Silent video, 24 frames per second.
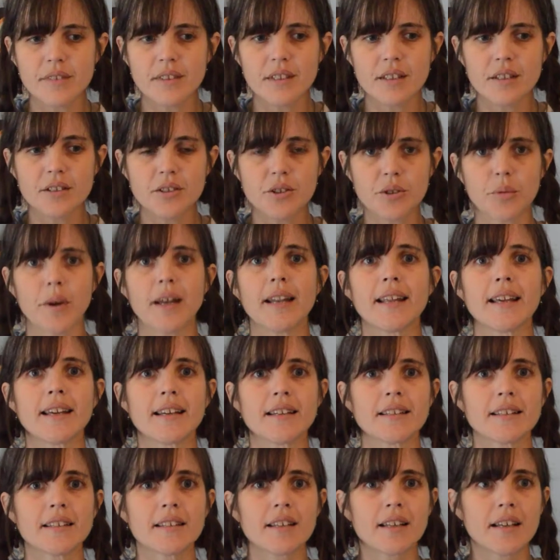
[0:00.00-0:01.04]

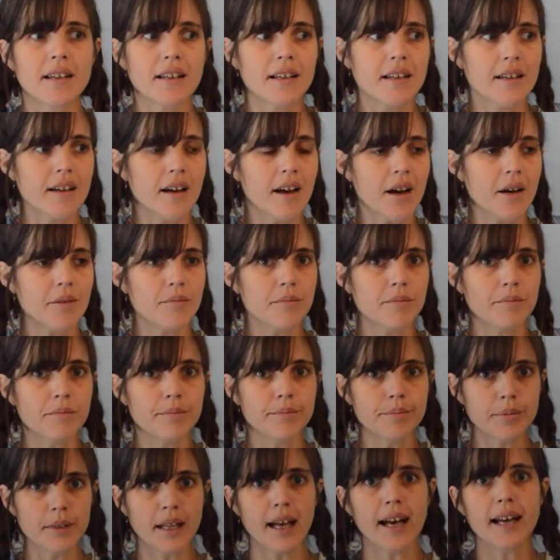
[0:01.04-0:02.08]
sweating
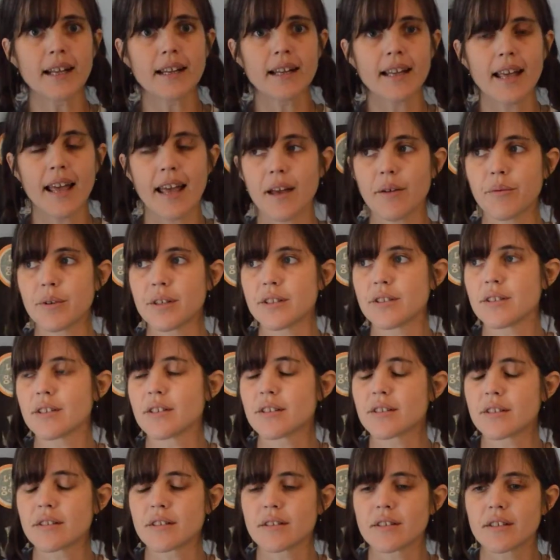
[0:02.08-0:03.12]
blood, which
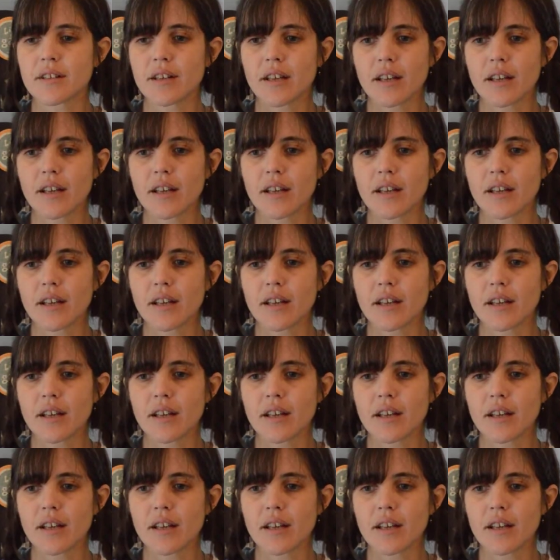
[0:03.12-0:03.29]
is